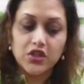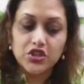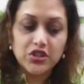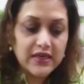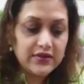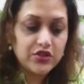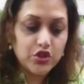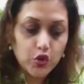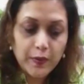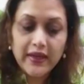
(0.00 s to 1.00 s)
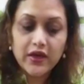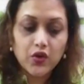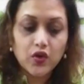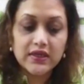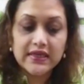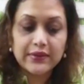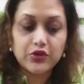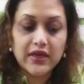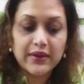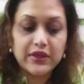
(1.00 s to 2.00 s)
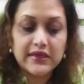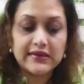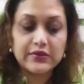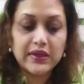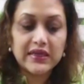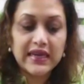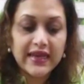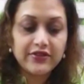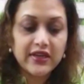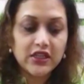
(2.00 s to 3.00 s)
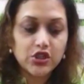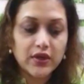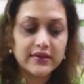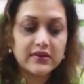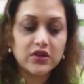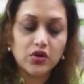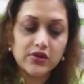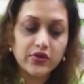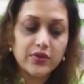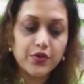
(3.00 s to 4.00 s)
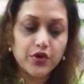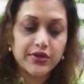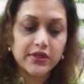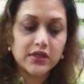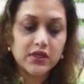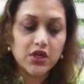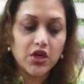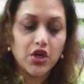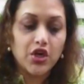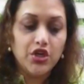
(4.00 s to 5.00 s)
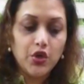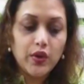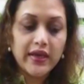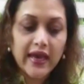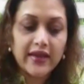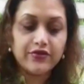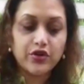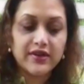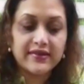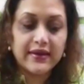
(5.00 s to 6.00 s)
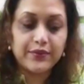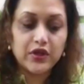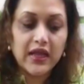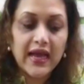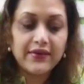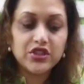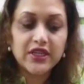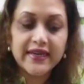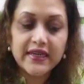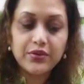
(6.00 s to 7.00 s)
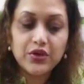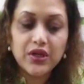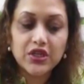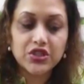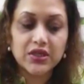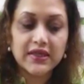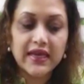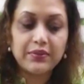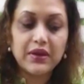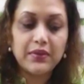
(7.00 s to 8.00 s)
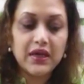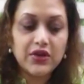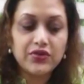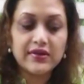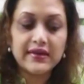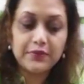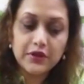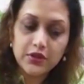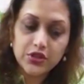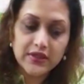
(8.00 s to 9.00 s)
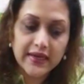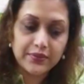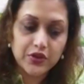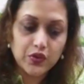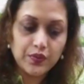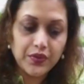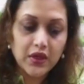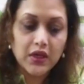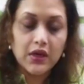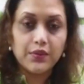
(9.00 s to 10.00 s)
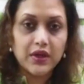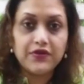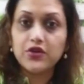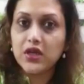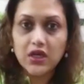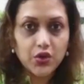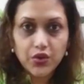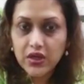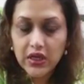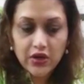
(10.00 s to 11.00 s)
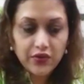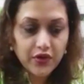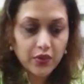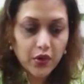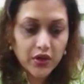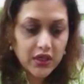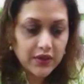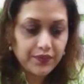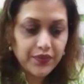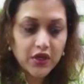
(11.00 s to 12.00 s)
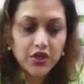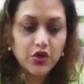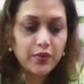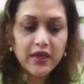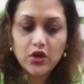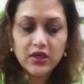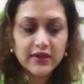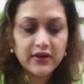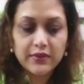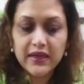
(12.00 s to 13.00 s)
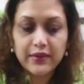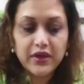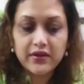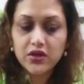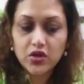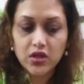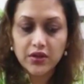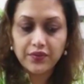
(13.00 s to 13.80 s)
Genes do play a role in type 2 diabetes, but lifestyle choices are also important. You can, for example, have a genetic mutation that may make you susceptible to type 2, but if you take good care of your body, you may not develop diabetes at all.